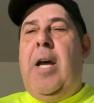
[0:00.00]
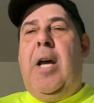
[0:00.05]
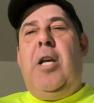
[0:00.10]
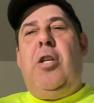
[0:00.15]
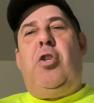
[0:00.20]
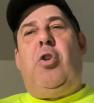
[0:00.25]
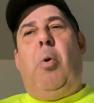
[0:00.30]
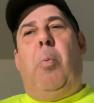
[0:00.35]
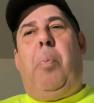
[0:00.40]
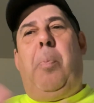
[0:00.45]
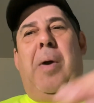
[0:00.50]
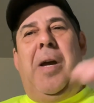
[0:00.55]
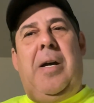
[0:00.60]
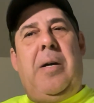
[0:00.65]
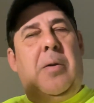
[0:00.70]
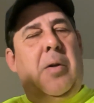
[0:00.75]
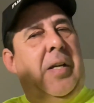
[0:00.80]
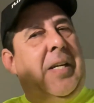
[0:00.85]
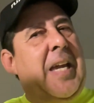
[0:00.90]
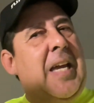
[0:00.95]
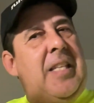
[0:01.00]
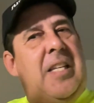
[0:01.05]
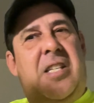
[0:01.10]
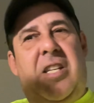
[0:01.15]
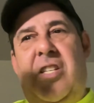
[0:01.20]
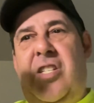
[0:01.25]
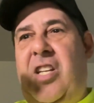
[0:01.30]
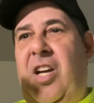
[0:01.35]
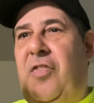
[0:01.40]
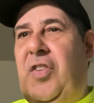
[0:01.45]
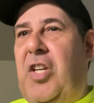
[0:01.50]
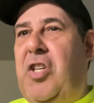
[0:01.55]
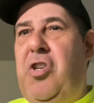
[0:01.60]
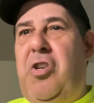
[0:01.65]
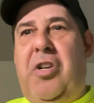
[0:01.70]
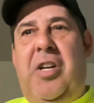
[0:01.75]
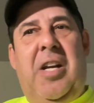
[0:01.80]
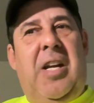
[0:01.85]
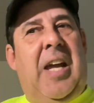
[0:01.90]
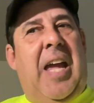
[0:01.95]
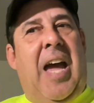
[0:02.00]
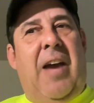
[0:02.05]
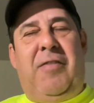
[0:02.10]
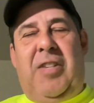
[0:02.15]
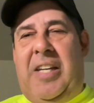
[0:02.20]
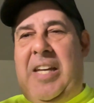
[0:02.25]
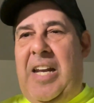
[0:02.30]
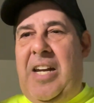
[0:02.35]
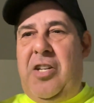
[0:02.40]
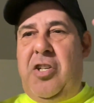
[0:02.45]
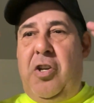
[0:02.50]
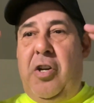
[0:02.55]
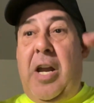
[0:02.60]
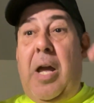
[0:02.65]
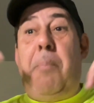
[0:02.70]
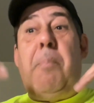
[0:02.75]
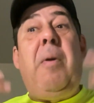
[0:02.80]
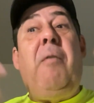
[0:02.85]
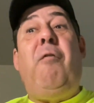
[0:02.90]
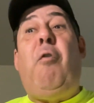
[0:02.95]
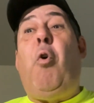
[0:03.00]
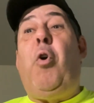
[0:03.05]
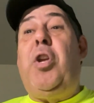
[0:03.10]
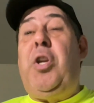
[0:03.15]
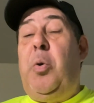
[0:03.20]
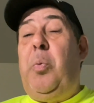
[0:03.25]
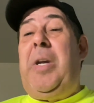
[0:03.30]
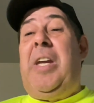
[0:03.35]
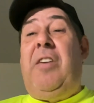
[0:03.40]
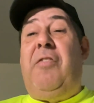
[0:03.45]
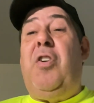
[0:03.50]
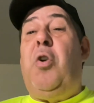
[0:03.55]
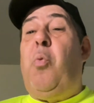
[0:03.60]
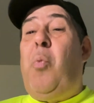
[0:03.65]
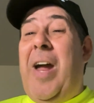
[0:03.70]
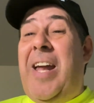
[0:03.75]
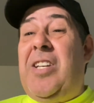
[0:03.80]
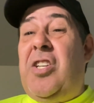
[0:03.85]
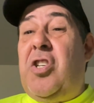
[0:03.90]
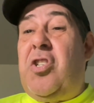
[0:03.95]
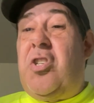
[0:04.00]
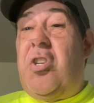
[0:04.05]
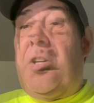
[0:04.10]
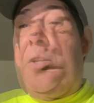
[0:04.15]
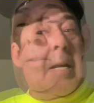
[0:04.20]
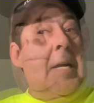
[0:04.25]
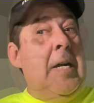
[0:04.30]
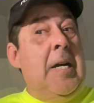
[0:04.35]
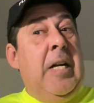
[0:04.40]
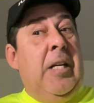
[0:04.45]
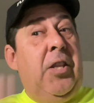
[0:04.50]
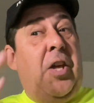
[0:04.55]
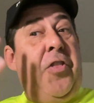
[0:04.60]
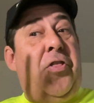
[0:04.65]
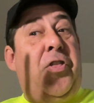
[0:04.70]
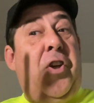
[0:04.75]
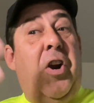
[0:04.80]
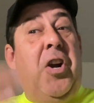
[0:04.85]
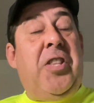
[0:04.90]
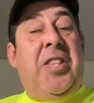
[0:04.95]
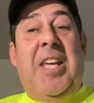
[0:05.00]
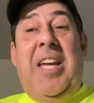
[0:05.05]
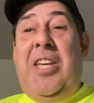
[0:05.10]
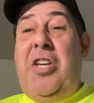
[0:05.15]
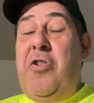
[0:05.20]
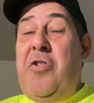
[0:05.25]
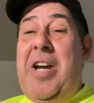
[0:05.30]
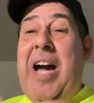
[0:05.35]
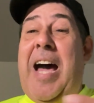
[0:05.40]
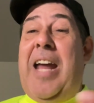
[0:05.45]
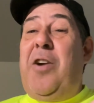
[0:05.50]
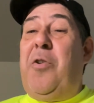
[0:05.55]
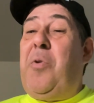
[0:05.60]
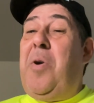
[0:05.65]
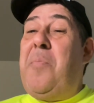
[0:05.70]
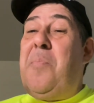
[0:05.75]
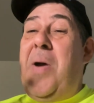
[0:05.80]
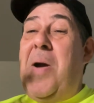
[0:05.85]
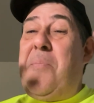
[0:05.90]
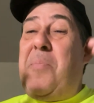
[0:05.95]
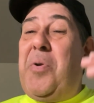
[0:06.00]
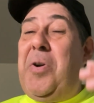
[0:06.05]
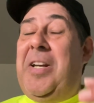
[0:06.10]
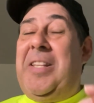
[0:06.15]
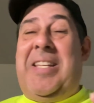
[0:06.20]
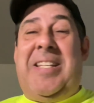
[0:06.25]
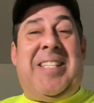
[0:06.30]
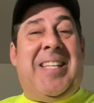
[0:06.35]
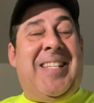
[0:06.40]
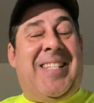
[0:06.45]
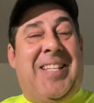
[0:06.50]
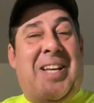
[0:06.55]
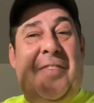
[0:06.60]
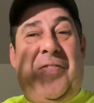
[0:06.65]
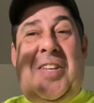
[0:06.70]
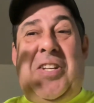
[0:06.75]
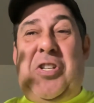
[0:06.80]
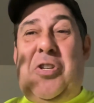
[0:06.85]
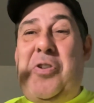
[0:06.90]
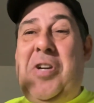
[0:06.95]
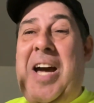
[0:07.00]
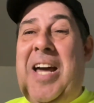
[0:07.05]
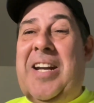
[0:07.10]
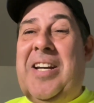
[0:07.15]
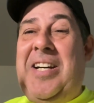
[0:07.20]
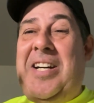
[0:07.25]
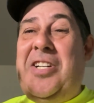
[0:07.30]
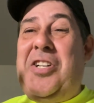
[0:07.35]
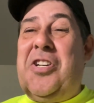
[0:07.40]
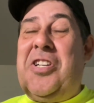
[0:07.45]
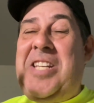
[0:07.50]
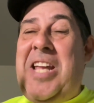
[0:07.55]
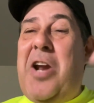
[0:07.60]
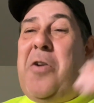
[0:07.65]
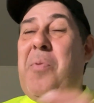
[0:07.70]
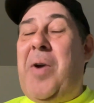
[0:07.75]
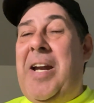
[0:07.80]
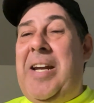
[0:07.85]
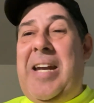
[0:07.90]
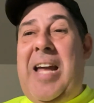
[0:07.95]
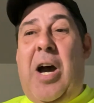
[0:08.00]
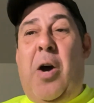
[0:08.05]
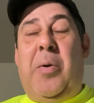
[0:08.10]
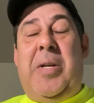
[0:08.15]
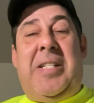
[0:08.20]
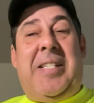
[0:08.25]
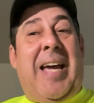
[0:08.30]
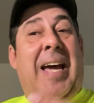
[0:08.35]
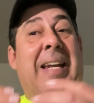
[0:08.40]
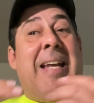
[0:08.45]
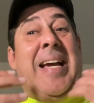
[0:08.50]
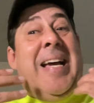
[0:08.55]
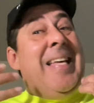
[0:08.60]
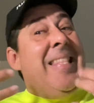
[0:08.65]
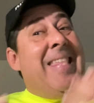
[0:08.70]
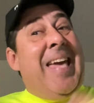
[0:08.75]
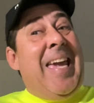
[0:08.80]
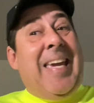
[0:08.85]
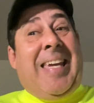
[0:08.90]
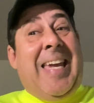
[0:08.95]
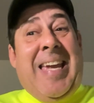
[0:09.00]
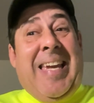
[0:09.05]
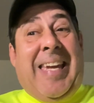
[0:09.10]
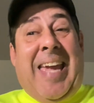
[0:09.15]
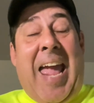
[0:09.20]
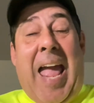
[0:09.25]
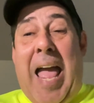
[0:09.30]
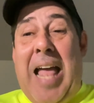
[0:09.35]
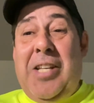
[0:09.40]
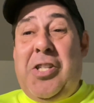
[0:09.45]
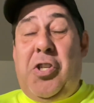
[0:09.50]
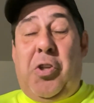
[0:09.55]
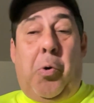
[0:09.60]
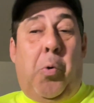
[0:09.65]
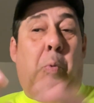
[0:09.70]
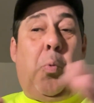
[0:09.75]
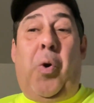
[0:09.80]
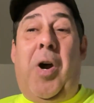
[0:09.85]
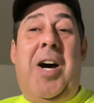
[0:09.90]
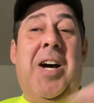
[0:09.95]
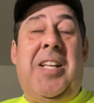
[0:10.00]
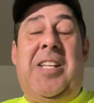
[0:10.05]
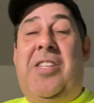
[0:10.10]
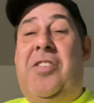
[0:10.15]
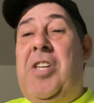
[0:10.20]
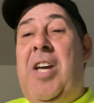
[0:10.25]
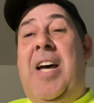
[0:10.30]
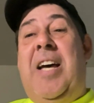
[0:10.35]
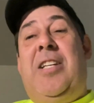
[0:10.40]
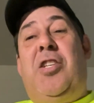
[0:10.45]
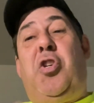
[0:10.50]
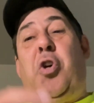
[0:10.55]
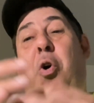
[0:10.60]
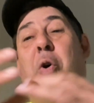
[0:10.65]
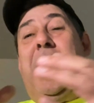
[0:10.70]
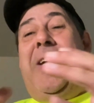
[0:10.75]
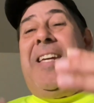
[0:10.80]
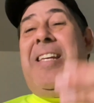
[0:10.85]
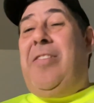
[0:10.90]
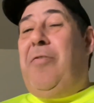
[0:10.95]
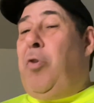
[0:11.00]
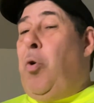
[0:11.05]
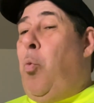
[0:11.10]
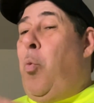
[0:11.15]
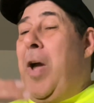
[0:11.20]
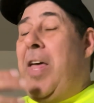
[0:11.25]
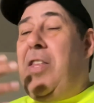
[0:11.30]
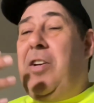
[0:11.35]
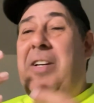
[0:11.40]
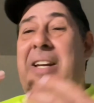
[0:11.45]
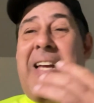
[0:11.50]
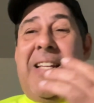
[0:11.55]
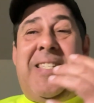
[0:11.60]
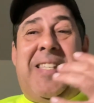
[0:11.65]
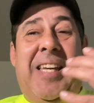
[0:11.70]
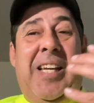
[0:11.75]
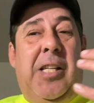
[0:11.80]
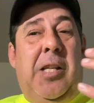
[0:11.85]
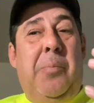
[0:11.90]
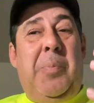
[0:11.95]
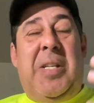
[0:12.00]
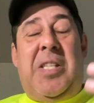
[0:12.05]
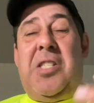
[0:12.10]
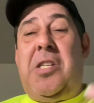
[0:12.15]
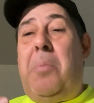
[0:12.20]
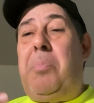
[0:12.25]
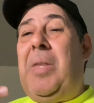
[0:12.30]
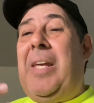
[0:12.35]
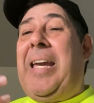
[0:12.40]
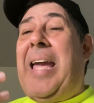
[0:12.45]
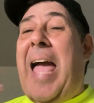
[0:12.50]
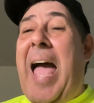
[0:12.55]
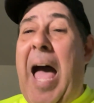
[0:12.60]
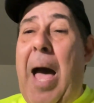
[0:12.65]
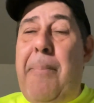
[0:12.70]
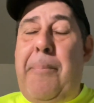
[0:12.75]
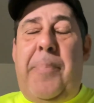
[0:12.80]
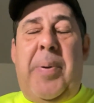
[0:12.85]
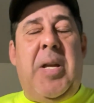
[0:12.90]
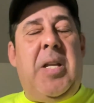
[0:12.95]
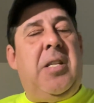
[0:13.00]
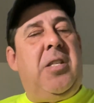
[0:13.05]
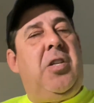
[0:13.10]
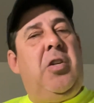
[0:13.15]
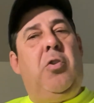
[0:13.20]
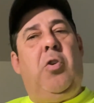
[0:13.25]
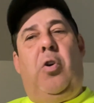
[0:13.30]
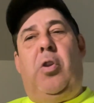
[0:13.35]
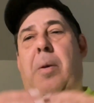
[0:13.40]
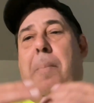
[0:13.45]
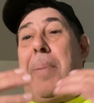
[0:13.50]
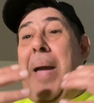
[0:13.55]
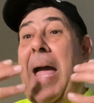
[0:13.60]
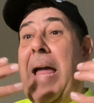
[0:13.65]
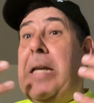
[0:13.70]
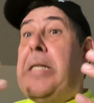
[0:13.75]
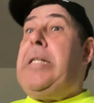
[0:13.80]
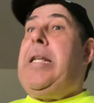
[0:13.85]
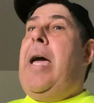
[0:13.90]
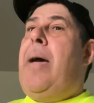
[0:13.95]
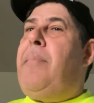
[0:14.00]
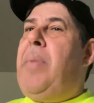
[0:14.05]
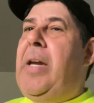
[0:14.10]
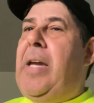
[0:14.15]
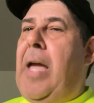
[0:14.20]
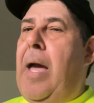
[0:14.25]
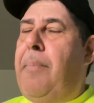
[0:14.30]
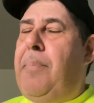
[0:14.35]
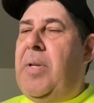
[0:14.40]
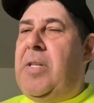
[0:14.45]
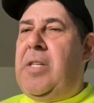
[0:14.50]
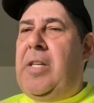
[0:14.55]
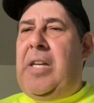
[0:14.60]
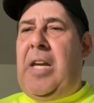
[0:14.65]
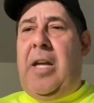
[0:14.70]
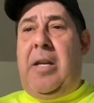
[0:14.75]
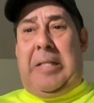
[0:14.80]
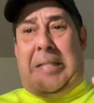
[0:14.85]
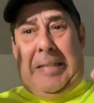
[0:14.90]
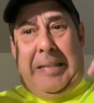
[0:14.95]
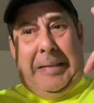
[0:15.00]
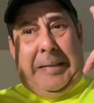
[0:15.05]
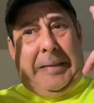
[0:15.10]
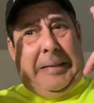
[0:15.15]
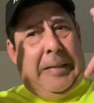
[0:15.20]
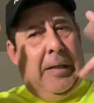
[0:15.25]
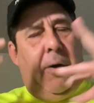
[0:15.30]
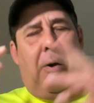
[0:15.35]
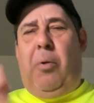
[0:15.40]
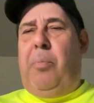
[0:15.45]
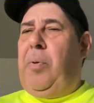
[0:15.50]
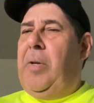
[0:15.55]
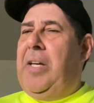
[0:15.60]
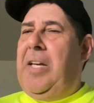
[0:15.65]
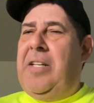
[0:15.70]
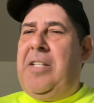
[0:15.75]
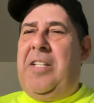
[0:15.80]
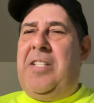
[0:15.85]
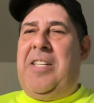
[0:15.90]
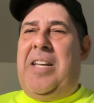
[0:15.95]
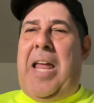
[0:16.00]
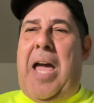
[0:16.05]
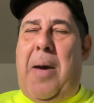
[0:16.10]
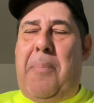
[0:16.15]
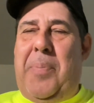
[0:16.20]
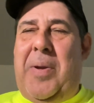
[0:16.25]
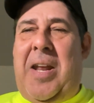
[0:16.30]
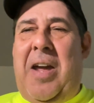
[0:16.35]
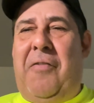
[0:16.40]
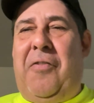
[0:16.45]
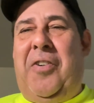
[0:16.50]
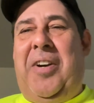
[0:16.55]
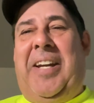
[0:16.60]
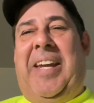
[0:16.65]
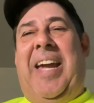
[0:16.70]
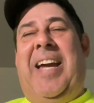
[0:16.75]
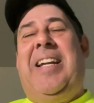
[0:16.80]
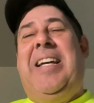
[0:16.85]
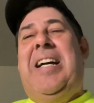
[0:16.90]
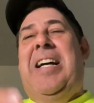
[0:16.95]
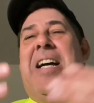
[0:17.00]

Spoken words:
So again, this is stuff that you're going to have to get into your head before you even register. The third thing you got to remember, this is stuff that you got to understand right now, is that they can cancel runs. So as the weather gets inclement, something happens, the pandemic happens again. Hopefully it doesn't happen ever again.